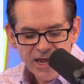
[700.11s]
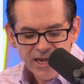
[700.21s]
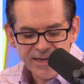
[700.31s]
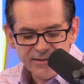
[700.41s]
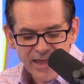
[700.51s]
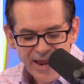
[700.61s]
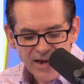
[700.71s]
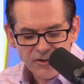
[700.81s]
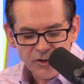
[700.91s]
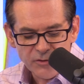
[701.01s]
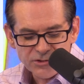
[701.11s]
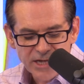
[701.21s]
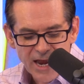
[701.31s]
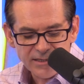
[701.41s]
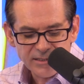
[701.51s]
in land
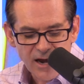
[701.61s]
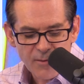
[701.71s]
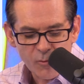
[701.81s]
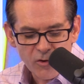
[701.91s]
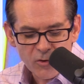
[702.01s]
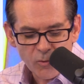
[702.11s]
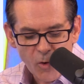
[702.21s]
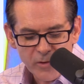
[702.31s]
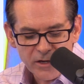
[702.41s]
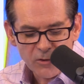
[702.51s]
use at a time where a growing